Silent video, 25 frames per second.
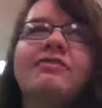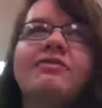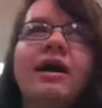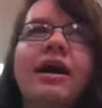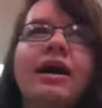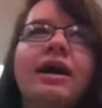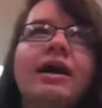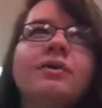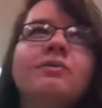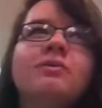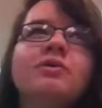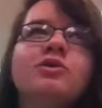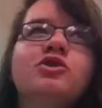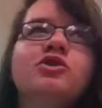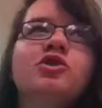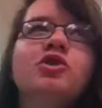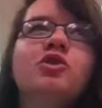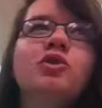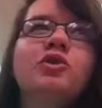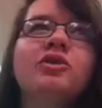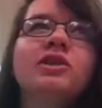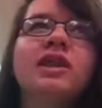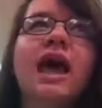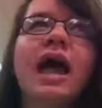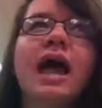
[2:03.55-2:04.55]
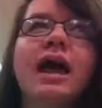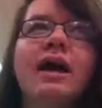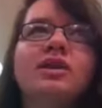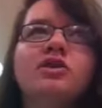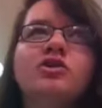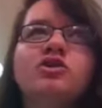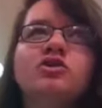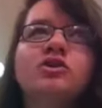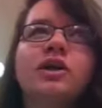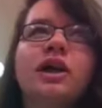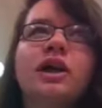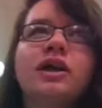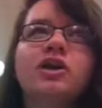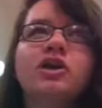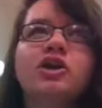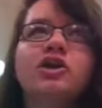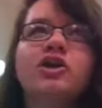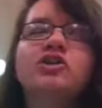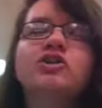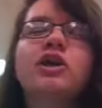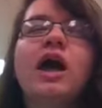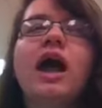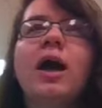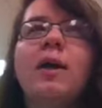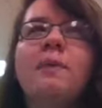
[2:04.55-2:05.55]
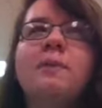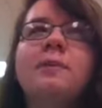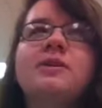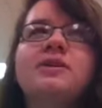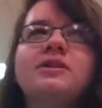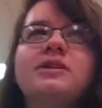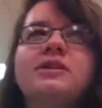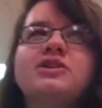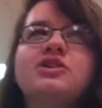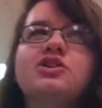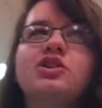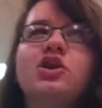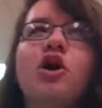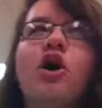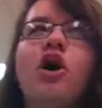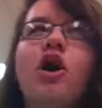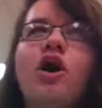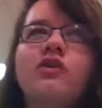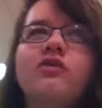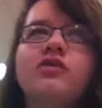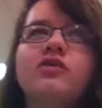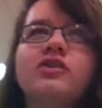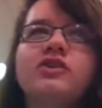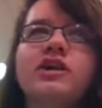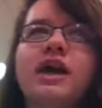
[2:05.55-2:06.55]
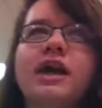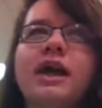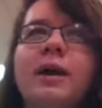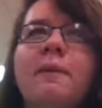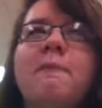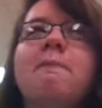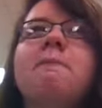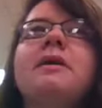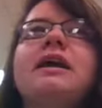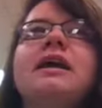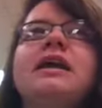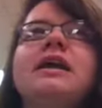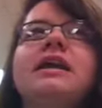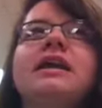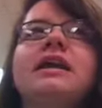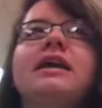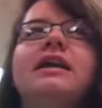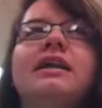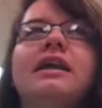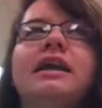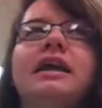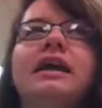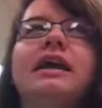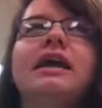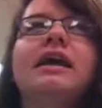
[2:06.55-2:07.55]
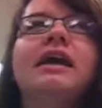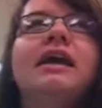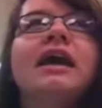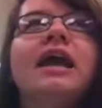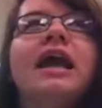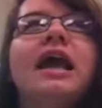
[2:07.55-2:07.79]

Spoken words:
If I come to school with the attitude like yours, I would be sent to the office, like, immediately.